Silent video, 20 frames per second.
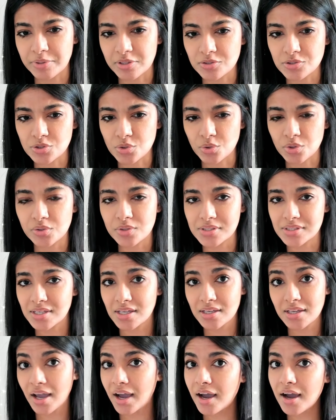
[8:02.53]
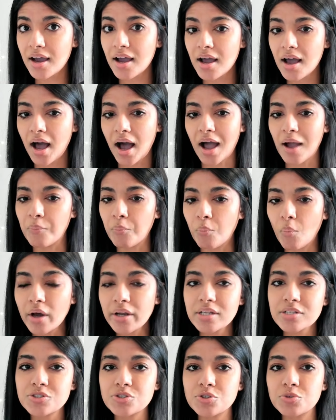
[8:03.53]
Are you sure? You can say, yeah, I
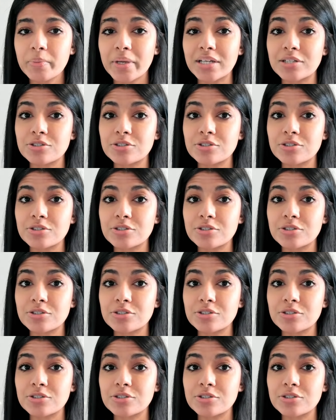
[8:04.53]
wanted to make